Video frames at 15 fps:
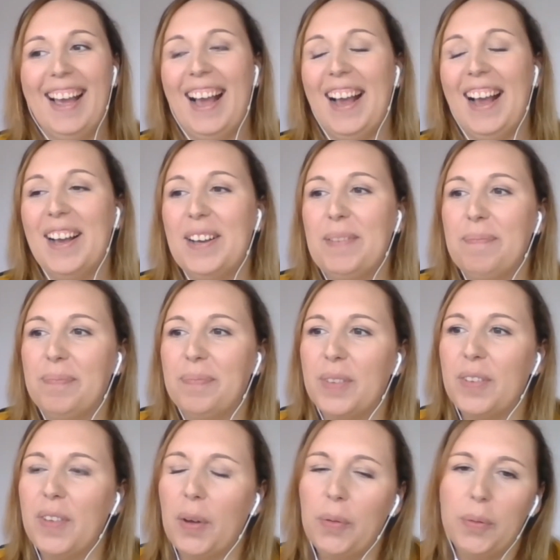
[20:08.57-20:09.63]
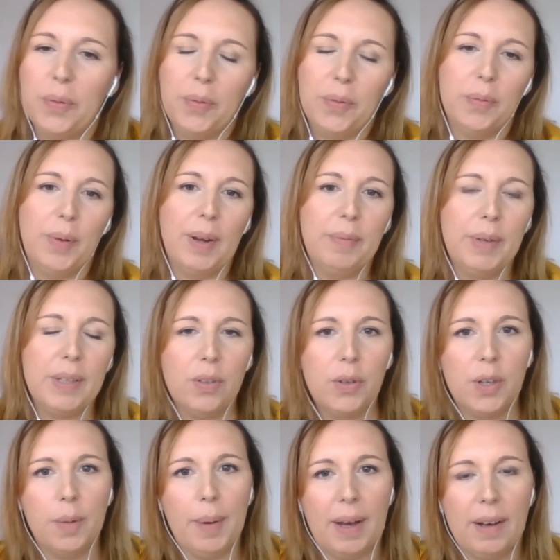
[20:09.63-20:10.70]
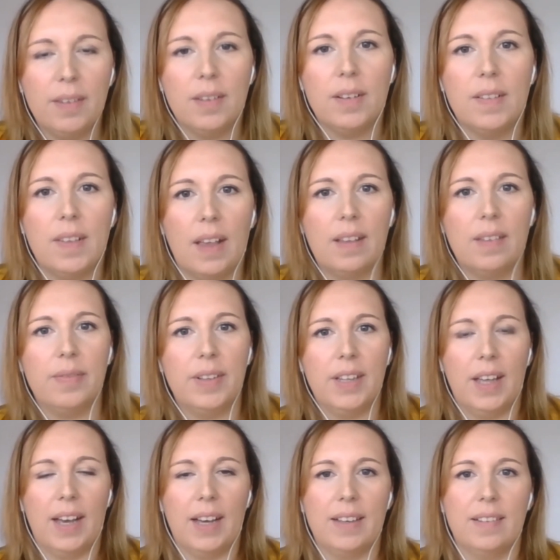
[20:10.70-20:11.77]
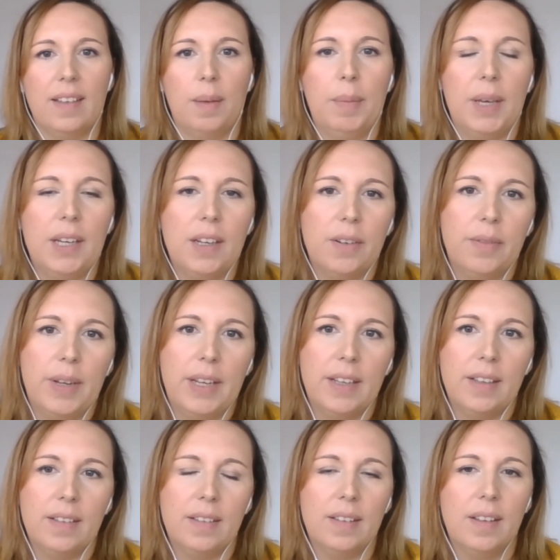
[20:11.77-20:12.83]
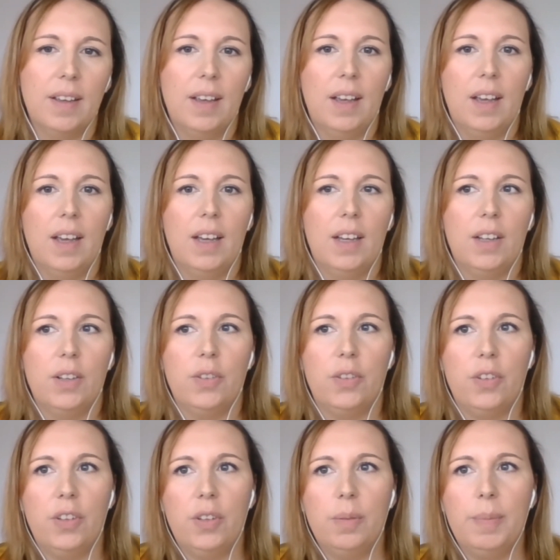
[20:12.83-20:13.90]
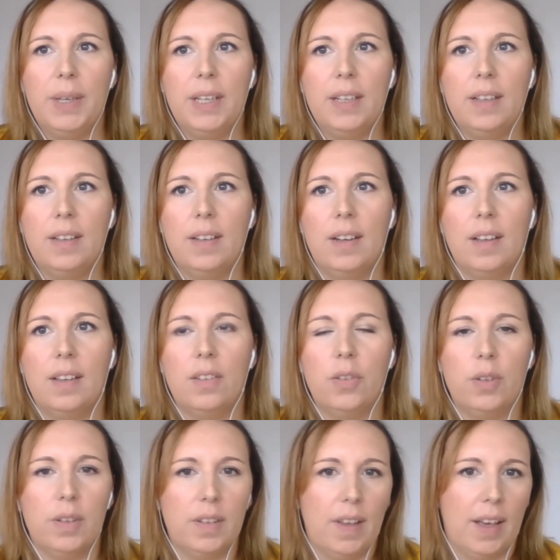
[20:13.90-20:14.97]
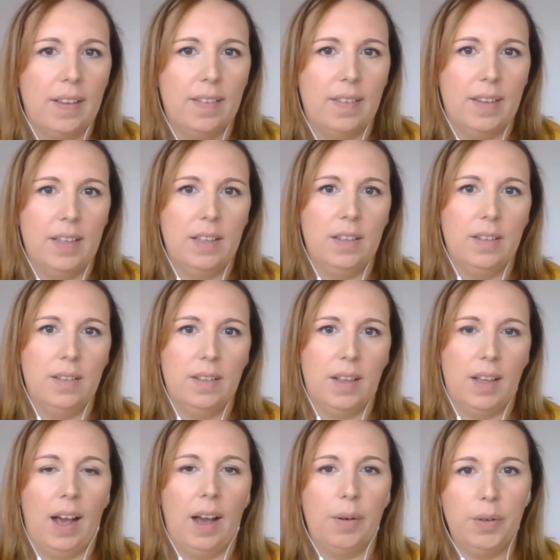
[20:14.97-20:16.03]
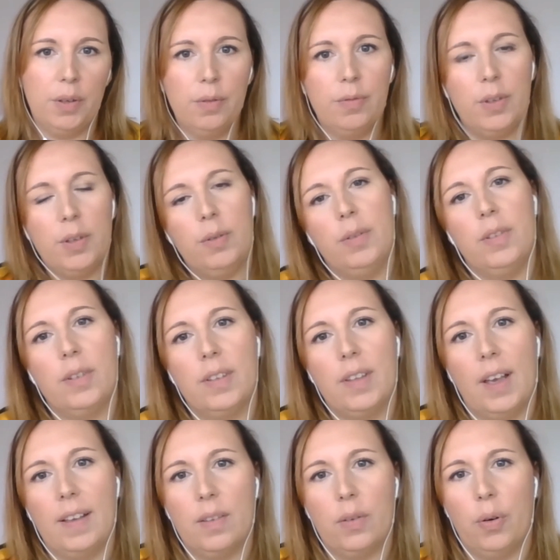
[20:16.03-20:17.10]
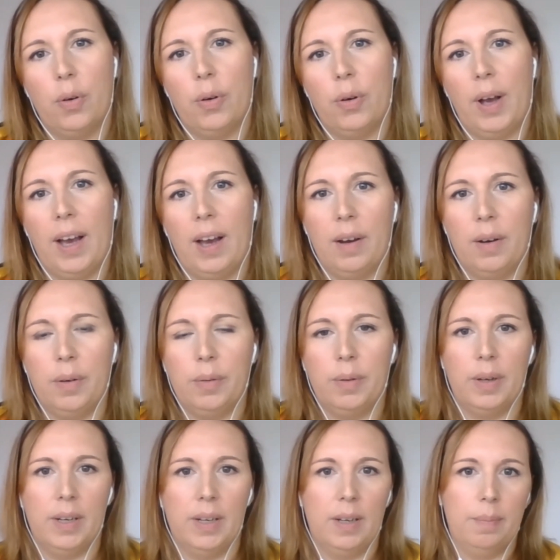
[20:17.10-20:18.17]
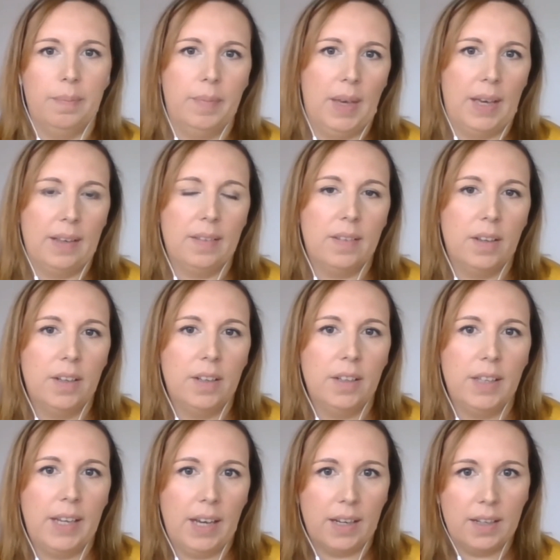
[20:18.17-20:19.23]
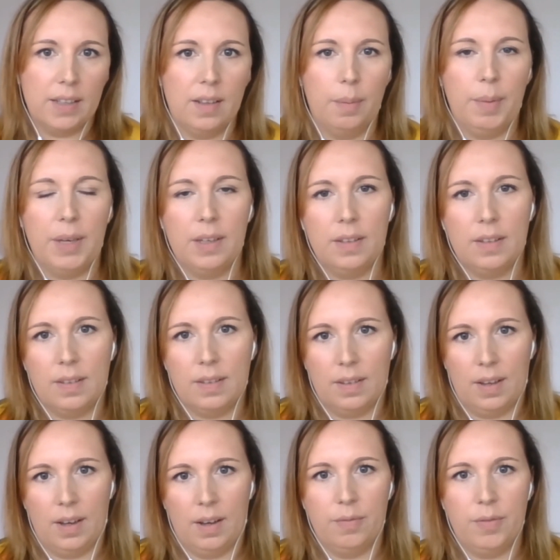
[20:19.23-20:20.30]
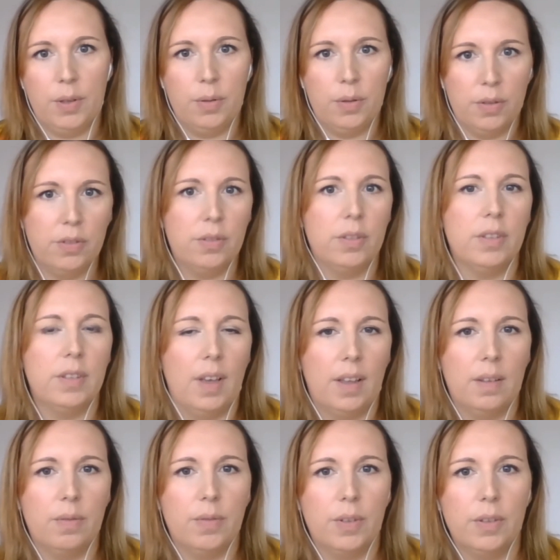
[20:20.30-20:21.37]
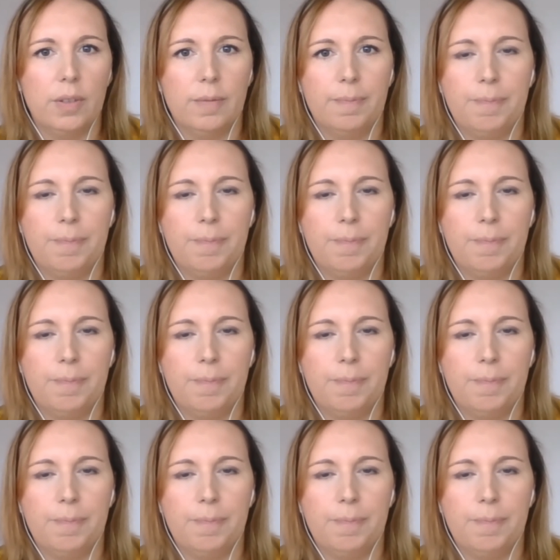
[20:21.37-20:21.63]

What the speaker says: So when we talk about successful academic careers, do you mean success in how you view success, or how externally academics are viewed as successful?